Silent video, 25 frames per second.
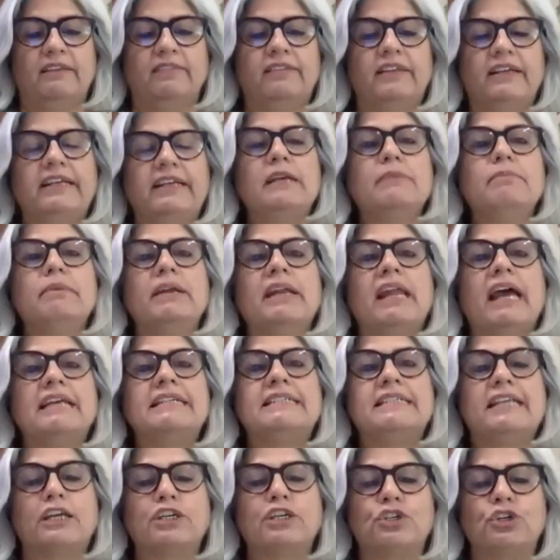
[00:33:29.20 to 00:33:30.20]
The
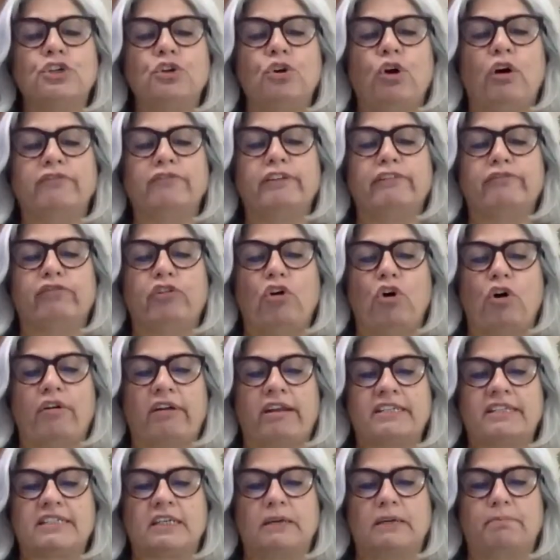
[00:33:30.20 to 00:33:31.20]
demonization of the 4
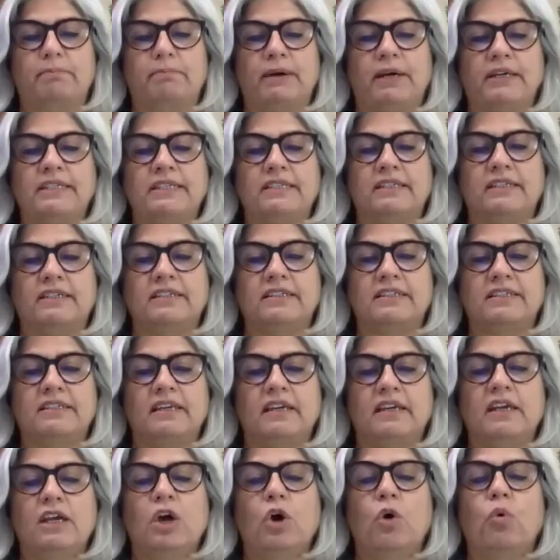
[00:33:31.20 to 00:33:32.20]
arrested
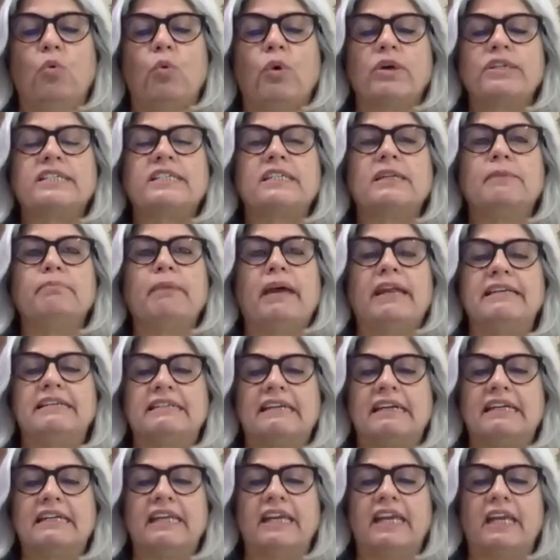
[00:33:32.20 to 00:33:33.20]
persons was
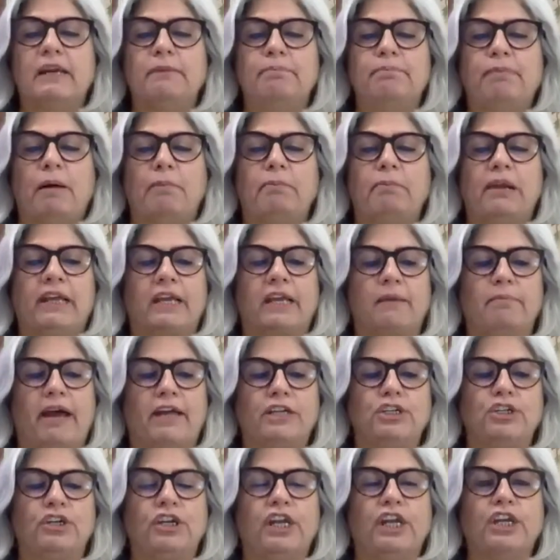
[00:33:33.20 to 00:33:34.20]
cemented in public
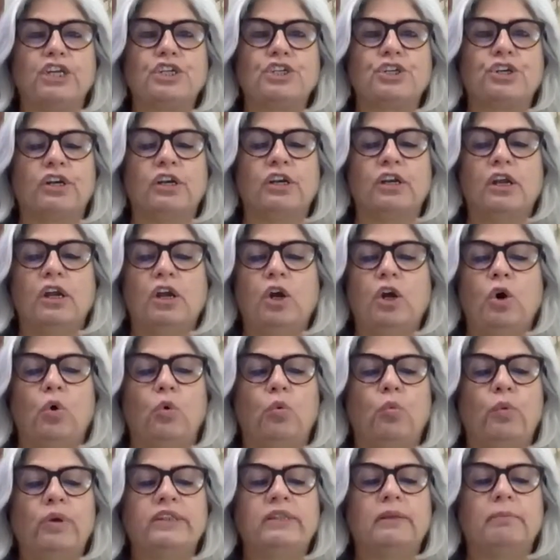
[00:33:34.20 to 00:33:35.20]
imagination
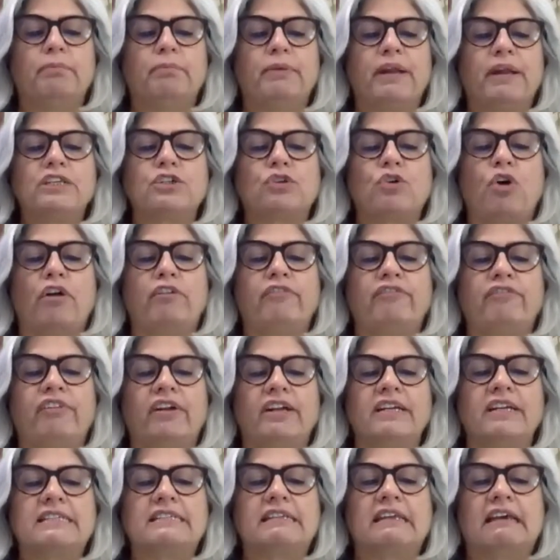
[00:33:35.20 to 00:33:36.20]
with the press
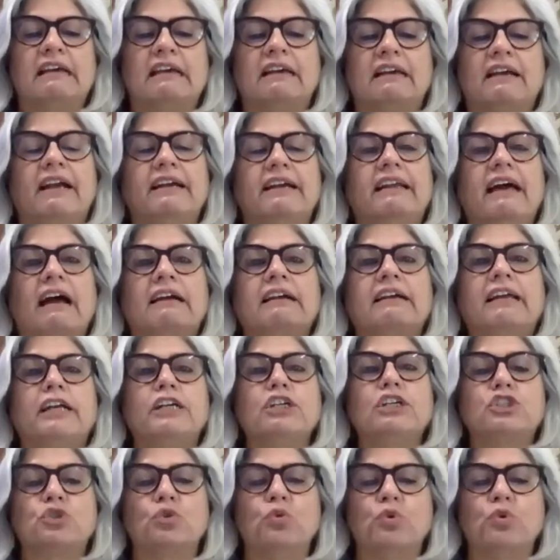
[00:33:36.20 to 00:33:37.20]
conference
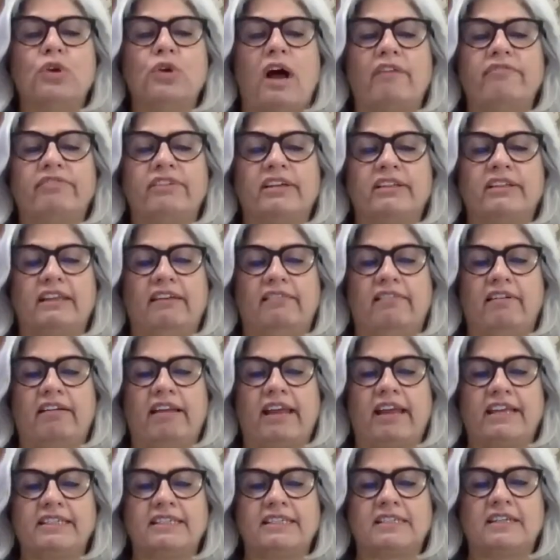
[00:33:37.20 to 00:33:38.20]
conducted soon after their
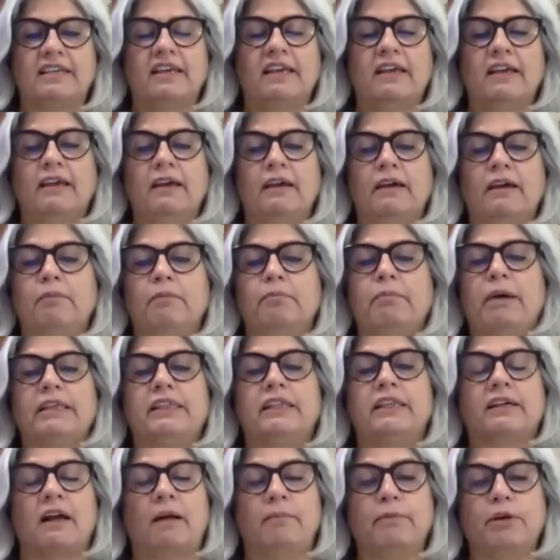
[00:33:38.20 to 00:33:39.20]
arrest by
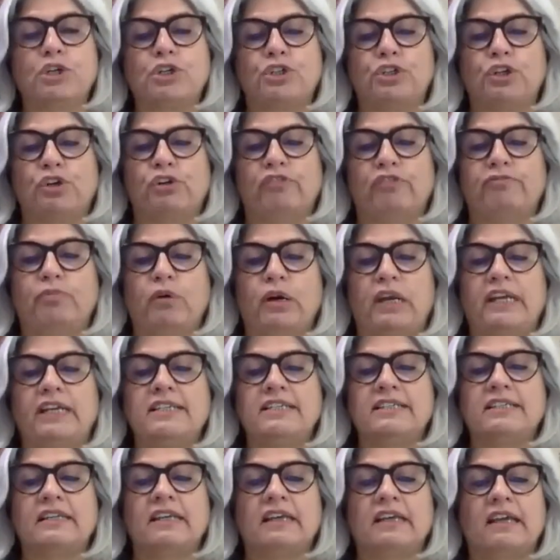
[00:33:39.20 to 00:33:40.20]
the Commissioner of
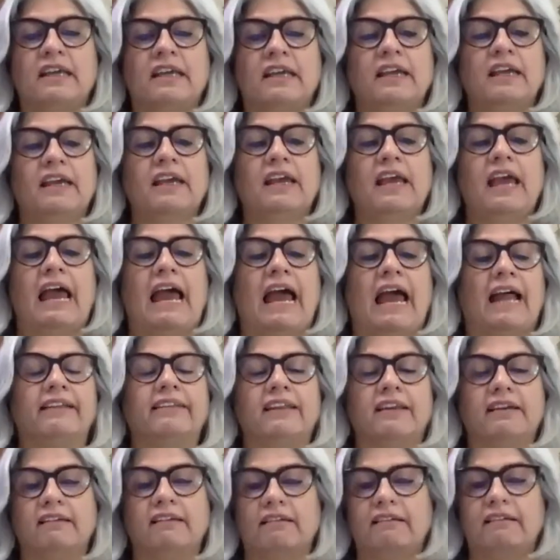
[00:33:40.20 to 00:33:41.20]
Police
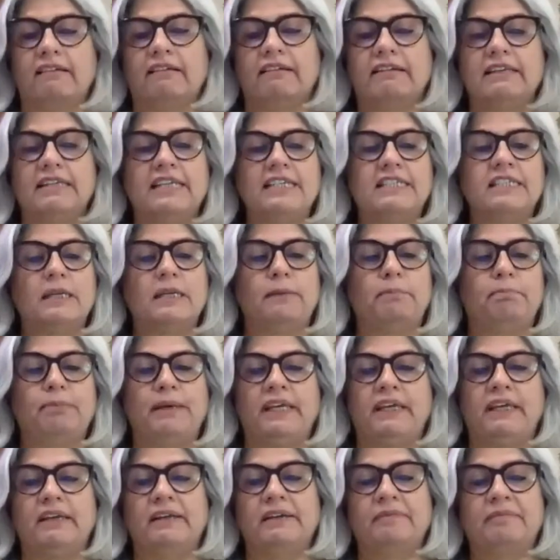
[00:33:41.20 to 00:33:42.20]
and the
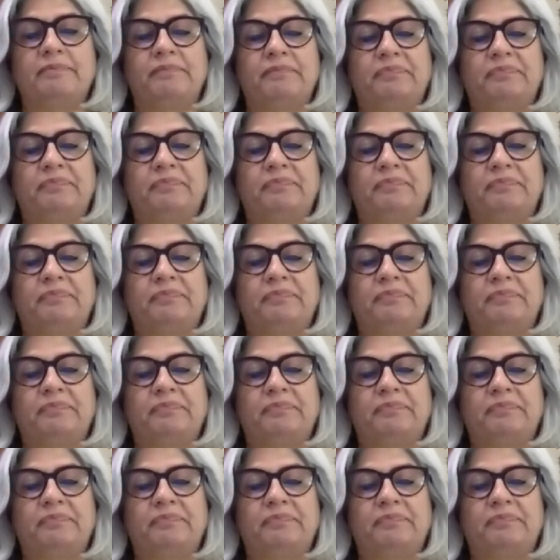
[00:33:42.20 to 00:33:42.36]
DCP,